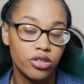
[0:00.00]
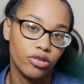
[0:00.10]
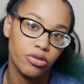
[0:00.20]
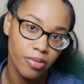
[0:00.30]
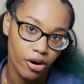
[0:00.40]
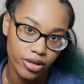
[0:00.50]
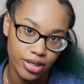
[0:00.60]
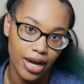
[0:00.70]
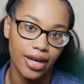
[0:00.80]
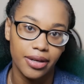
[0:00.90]
or newborns.
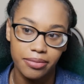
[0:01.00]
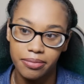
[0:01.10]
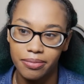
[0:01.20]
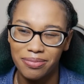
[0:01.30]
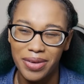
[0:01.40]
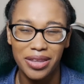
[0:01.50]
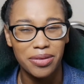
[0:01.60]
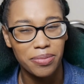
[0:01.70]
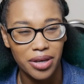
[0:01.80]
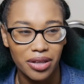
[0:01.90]
Like, make
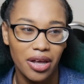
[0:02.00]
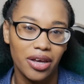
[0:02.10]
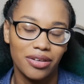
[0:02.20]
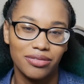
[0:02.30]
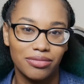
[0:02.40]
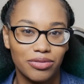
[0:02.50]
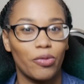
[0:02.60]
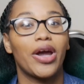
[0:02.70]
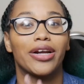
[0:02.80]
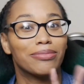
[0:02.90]
them pick like
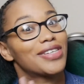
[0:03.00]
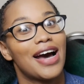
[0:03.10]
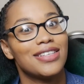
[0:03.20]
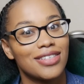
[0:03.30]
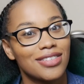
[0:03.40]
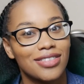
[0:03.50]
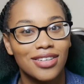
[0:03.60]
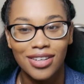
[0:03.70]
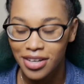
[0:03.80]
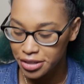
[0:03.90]
random sizes.
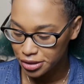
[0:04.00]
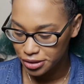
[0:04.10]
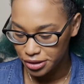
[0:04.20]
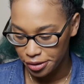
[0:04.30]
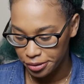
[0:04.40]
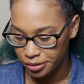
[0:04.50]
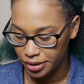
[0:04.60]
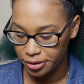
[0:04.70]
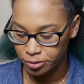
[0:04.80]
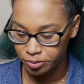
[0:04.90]
So
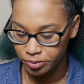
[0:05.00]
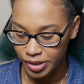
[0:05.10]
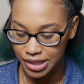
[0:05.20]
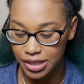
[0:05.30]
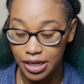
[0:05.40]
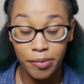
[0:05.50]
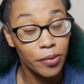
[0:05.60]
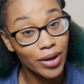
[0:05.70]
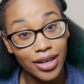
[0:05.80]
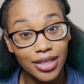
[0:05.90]
number
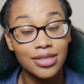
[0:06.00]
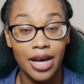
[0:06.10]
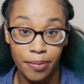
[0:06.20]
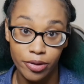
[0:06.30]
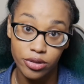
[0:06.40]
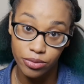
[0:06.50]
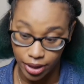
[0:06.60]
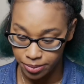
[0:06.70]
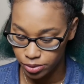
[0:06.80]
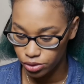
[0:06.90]
1 is diapers and
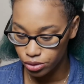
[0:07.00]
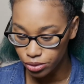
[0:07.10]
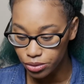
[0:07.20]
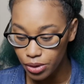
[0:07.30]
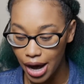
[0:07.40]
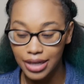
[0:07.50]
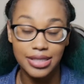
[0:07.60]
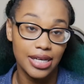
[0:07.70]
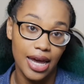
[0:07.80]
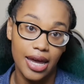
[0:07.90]
wipes. 2, I'd
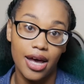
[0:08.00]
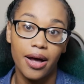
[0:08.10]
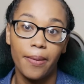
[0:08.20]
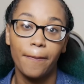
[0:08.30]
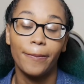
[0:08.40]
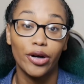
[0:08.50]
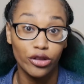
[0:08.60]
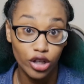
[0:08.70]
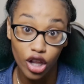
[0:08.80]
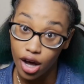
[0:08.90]
say
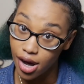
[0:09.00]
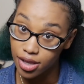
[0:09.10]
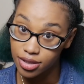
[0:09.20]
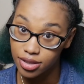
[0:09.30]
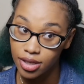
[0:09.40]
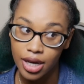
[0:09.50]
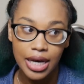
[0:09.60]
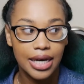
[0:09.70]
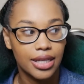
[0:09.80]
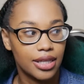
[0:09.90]
birth cloths.
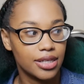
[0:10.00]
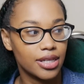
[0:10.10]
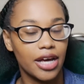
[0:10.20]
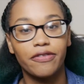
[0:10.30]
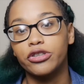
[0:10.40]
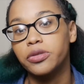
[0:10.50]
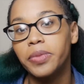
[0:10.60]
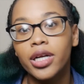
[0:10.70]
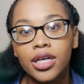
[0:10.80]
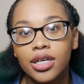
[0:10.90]
That's like for
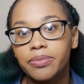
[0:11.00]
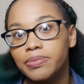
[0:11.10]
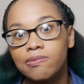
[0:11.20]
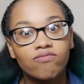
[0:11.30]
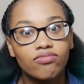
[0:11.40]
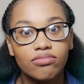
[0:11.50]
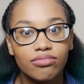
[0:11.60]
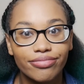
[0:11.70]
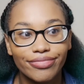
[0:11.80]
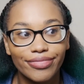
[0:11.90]
spit up,
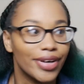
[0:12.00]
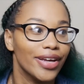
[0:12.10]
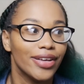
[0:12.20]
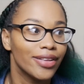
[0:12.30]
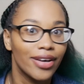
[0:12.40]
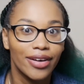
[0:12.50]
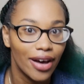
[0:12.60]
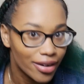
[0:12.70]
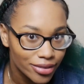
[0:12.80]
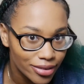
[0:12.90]
anything,
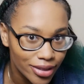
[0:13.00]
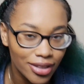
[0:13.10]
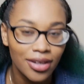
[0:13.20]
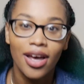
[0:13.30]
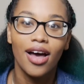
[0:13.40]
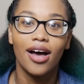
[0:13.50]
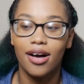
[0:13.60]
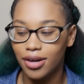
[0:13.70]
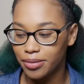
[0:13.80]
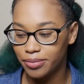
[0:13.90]
honestly.
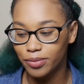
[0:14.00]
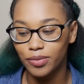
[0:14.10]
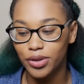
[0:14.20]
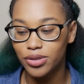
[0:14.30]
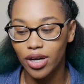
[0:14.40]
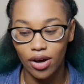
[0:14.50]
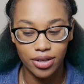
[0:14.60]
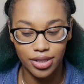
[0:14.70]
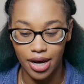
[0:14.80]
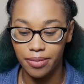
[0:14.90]
We use that all the
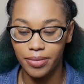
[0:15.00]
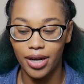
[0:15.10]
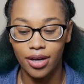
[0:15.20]
time.